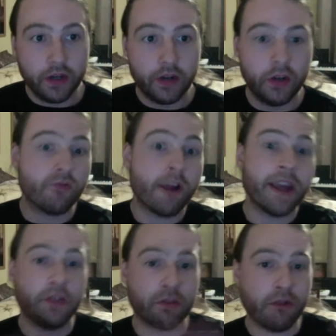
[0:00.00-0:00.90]
narrate
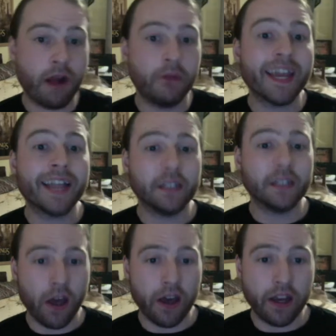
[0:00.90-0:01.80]
throughout the
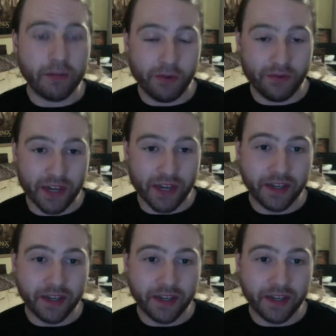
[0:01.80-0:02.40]
entire movie.